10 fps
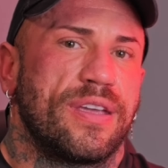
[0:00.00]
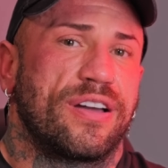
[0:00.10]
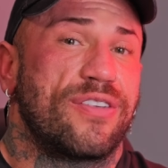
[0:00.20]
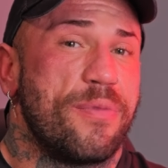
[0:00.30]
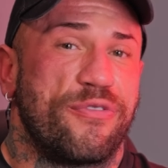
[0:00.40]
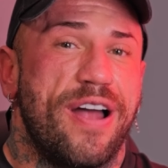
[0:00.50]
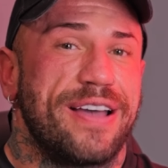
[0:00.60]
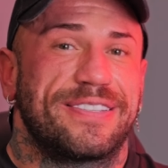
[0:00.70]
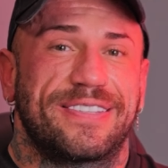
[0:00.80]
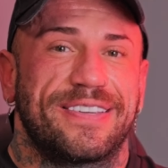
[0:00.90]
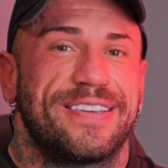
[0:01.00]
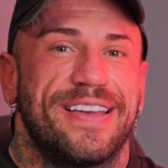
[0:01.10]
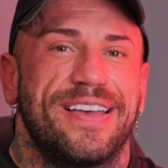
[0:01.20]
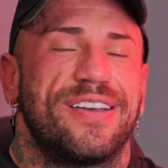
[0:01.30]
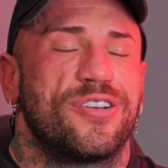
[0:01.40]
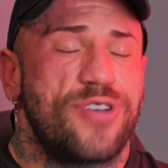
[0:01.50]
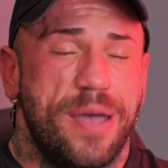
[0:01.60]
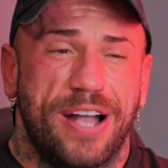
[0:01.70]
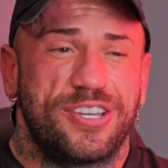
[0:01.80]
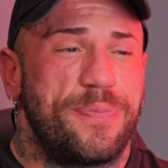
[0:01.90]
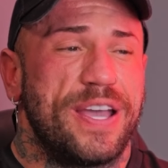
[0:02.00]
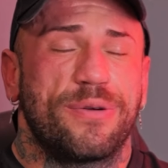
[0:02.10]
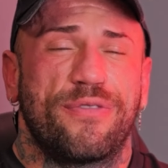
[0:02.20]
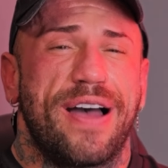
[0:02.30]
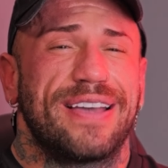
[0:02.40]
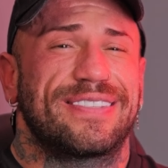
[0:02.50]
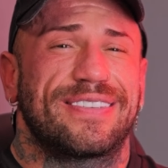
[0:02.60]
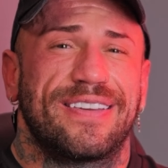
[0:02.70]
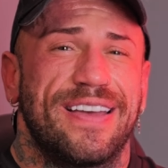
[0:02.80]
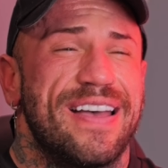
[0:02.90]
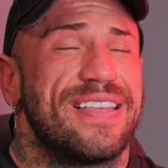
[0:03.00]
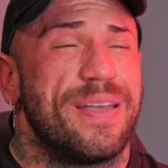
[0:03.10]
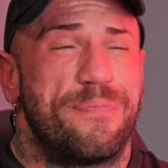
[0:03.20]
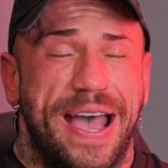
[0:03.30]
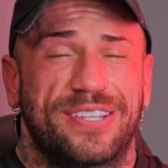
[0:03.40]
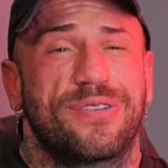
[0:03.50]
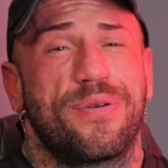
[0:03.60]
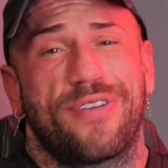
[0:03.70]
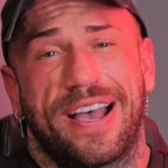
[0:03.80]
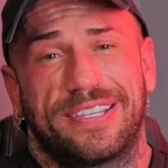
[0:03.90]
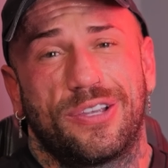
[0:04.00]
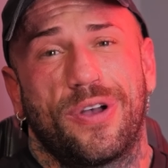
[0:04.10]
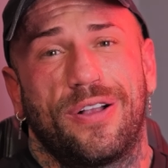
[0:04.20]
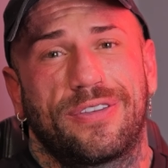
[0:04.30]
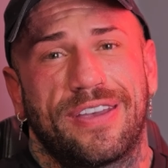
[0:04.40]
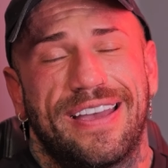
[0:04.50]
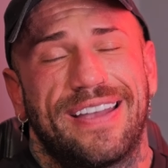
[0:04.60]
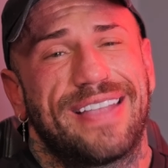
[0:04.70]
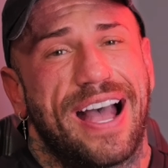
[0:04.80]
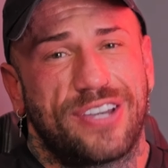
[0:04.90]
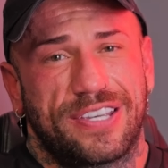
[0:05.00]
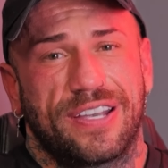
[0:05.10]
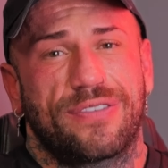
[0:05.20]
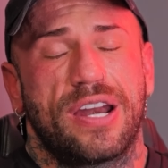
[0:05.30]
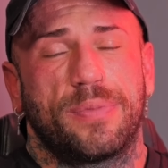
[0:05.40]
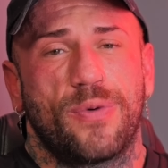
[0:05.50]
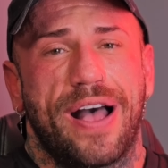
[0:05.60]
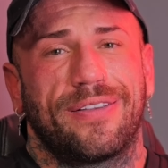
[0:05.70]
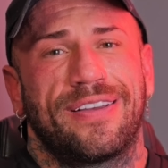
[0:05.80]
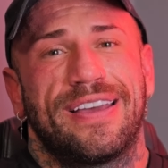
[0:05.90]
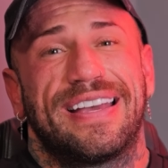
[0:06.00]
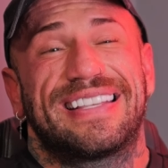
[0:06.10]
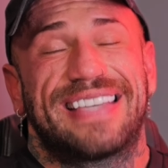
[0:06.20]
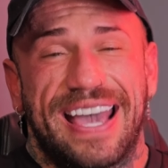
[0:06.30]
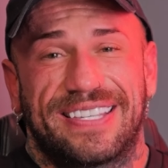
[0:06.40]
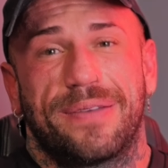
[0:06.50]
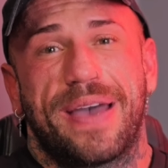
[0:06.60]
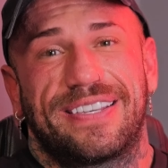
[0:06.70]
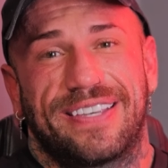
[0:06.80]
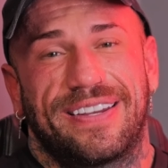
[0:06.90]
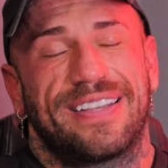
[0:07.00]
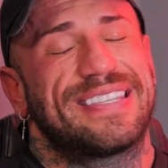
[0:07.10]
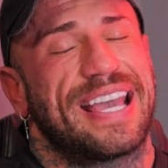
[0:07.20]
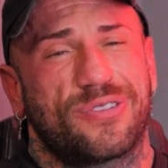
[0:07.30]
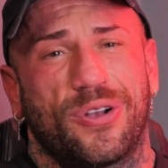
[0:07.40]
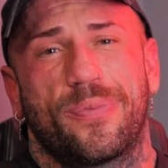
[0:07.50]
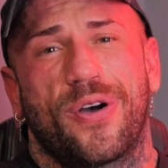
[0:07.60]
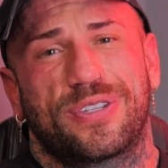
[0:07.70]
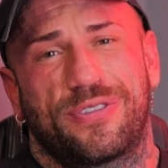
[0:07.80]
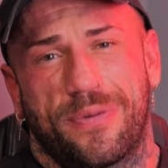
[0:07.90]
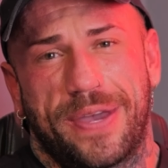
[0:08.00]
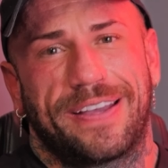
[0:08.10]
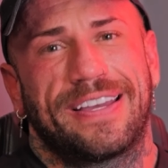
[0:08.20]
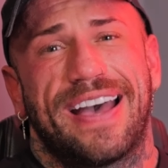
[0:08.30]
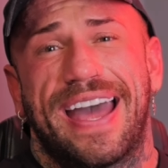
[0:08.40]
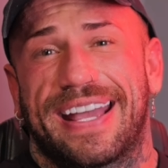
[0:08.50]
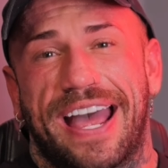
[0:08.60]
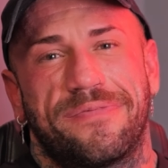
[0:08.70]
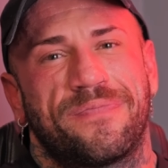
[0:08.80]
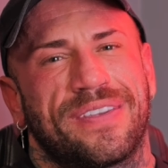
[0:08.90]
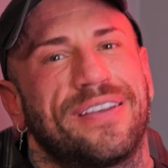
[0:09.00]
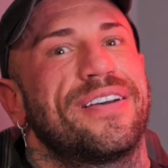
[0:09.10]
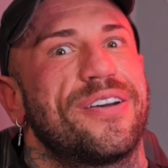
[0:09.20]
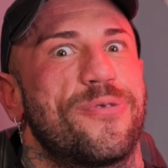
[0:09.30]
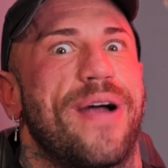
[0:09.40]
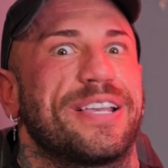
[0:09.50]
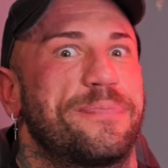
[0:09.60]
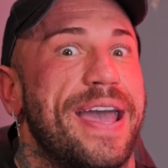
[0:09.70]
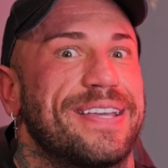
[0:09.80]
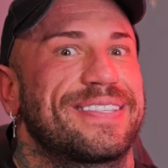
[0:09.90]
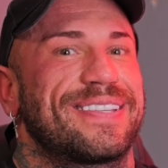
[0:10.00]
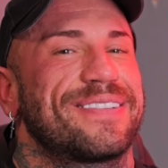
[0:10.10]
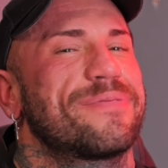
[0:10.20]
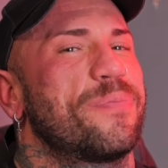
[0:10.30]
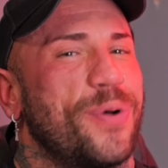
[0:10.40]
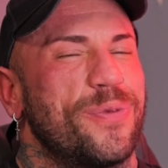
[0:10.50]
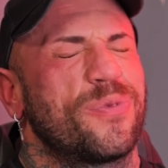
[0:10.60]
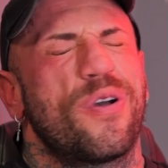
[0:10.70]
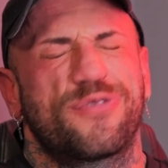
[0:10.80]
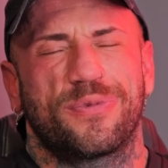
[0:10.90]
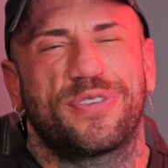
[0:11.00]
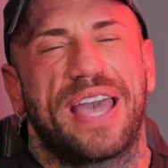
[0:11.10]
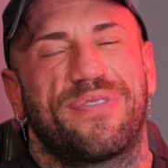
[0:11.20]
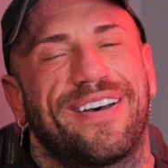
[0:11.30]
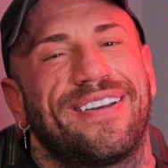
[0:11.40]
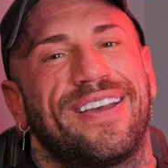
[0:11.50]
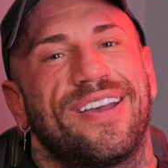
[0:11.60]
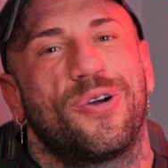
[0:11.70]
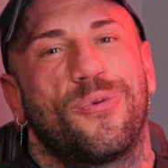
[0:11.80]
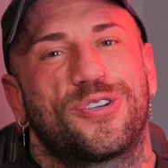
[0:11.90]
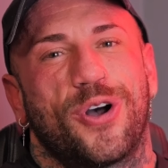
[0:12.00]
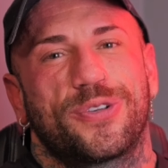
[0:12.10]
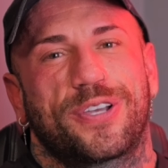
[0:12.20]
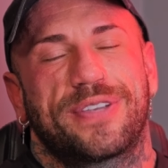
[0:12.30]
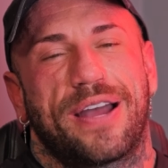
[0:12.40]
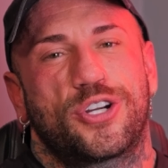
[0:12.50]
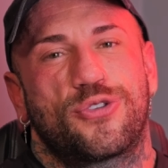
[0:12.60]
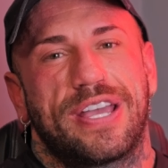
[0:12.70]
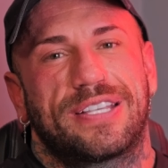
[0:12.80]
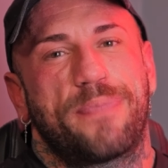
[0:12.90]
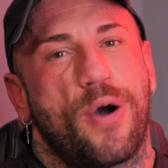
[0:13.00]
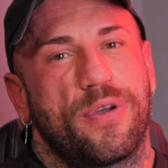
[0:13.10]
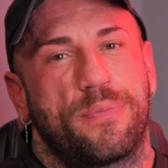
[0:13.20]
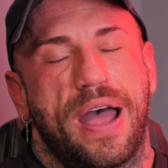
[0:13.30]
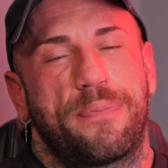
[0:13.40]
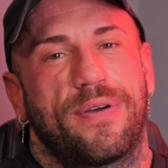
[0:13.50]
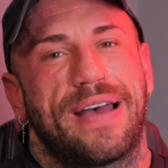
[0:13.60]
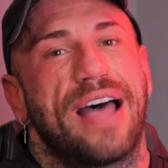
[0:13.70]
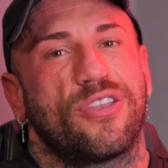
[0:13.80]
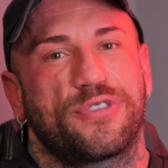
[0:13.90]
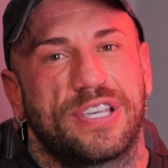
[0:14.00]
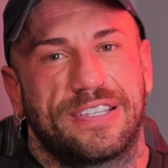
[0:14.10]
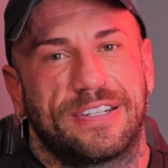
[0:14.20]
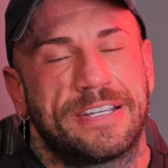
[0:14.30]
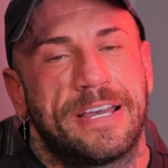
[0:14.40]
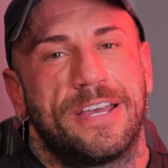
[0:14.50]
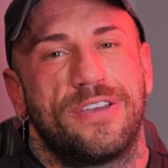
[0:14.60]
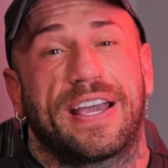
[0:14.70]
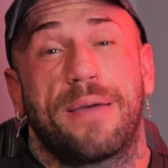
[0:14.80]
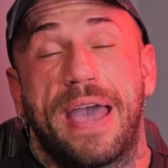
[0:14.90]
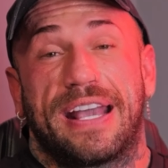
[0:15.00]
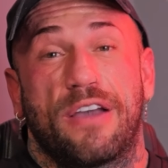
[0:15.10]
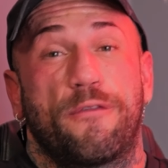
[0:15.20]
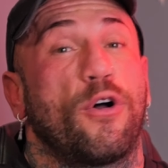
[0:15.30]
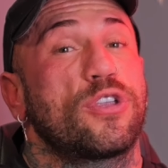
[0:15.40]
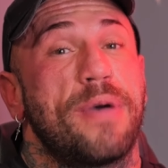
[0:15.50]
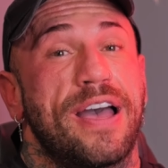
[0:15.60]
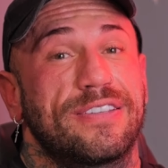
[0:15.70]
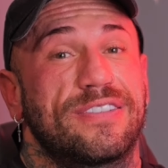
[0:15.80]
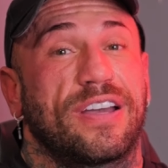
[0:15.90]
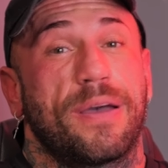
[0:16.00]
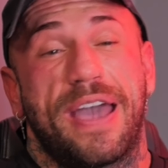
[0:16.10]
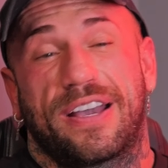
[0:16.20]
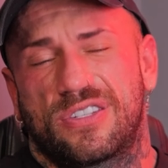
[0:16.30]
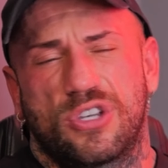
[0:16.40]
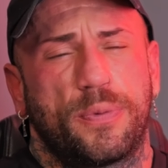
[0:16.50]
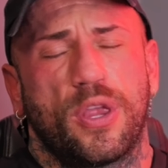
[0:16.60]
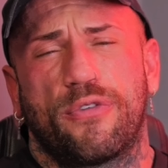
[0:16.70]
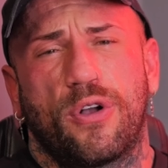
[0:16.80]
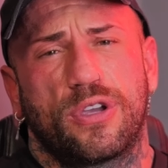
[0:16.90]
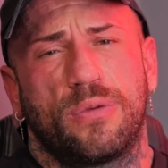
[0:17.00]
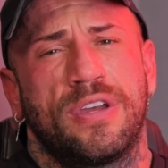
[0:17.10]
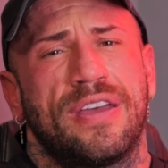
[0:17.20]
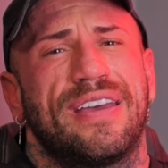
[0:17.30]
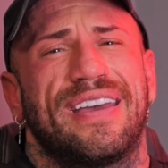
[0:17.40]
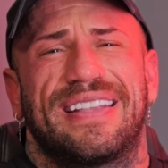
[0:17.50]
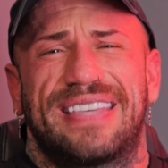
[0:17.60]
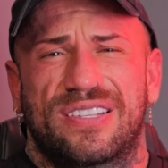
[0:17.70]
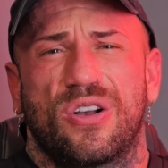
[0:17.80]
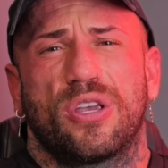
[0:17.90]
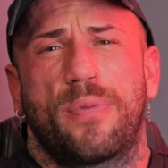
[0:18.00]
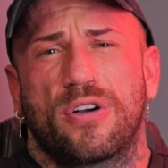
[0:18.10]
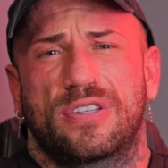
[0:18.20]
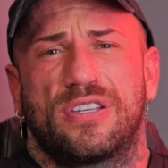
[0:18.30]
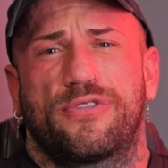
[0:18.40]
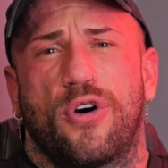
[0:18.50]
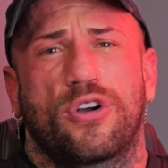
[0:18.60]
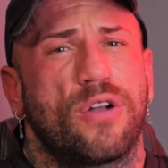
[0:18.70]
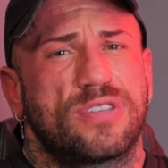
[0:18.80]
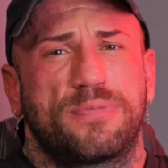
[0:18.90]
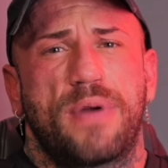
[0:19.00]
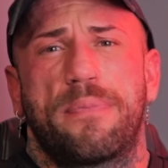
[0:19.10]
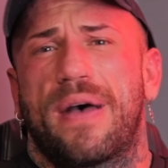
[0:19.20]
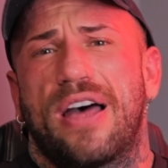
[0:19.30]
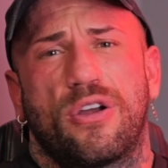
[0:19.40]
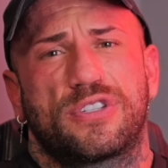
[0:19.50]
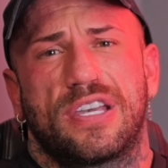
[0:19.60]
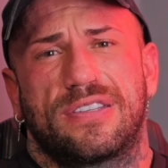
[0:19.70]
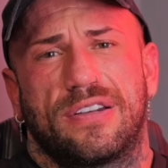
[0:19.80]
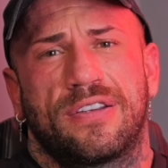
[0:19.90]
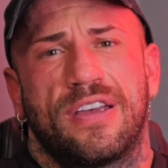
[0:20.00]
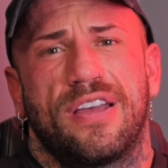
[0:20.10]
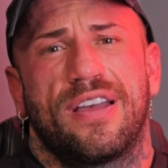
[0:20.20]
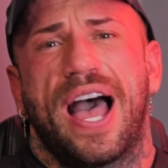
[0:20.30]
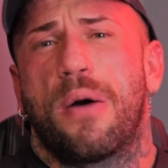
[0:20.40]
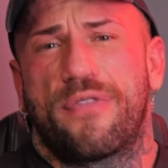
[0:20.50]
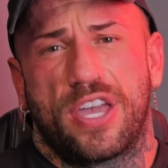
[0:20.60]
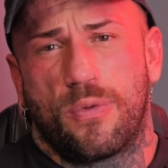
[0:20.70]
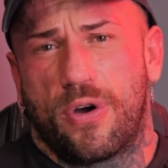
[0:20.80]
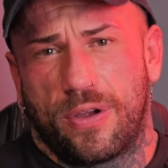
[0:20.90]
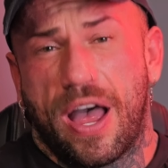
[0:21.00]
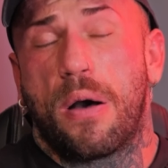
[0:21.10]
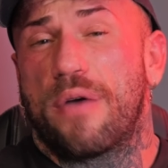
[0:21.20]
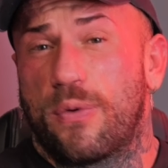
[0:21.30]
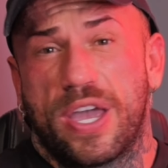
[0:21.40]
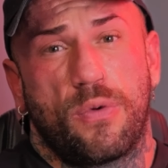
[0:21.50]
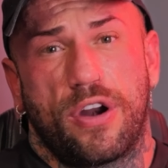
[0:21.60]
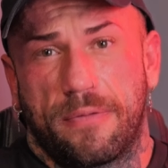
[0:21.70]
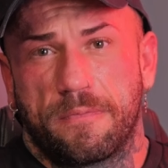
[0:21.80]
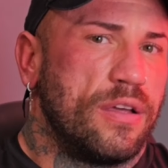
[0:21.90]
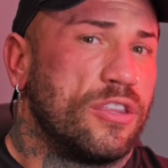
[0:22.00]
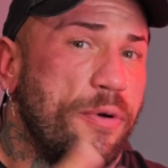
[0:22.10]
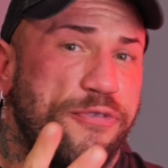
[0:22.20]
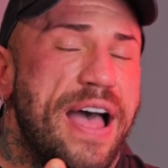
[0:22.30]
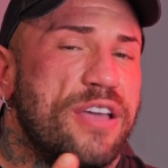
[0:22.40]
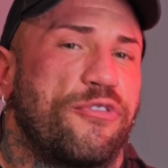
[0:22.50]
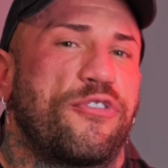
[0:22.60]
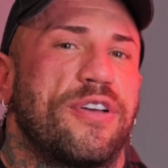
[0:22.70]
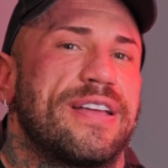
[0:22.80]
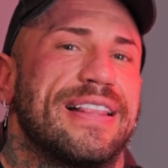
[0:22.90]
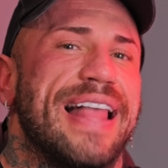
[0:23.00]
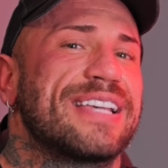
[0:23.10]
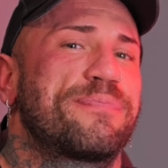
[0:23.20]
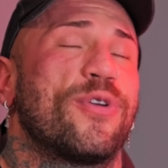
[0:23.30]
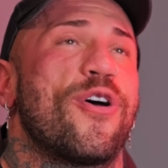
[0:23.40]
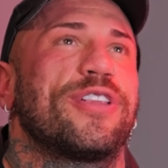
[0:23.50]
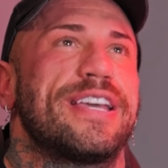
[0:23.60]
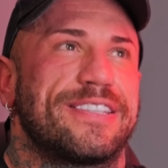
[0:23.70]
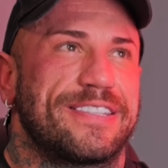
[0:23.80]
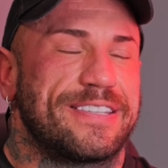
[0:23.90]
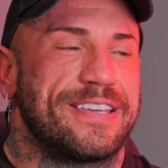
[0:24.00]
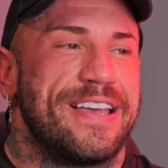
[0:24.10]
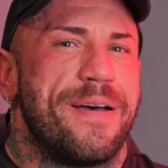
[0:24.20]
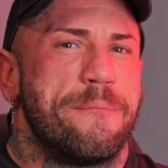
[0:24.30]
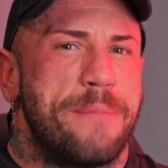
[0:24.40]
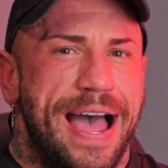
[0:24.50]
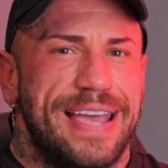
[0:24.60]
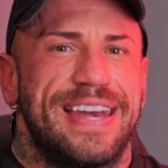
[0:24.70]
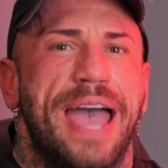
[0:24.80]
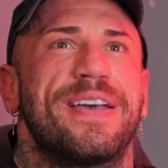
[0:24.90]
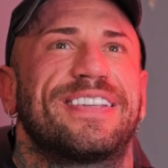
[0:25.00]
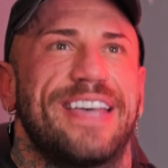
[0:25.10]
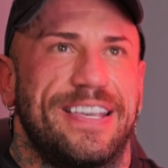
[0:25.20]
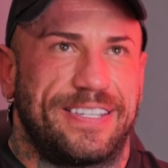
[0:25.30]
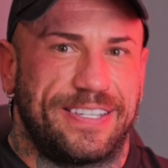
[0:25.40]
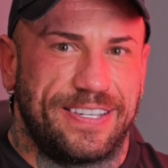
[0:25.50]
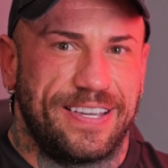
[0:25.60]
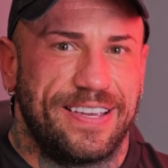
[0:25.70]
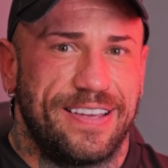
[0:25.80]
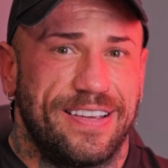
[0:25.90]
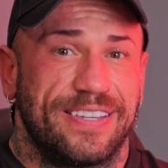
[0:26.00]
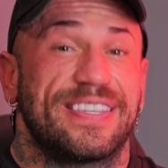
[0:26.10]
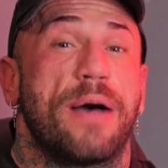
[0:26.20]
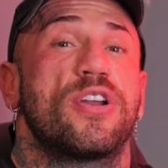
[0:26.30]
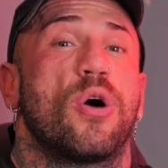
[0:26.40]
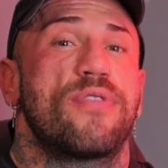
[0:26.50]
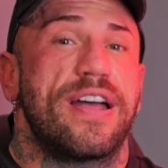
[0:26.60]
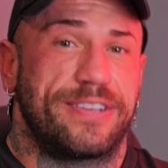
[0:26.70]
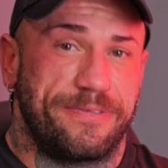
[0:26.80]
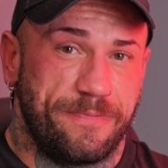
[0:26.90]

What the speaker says: cream of rice. Trained by JP Cream of Rice, the best cream of rice in the world, digests incredibly well, tastes amazing, ticks all the boxes for me. And again, rice-based, but with some flavour, which always goes down a treat, both in prep and off-season. You can make it volumized, you can make it super low volume, ticks all the boxes for contest prep and off-season, however you want it, however way you want it. Number 5, last but not least, my nemesis, sourdough bread.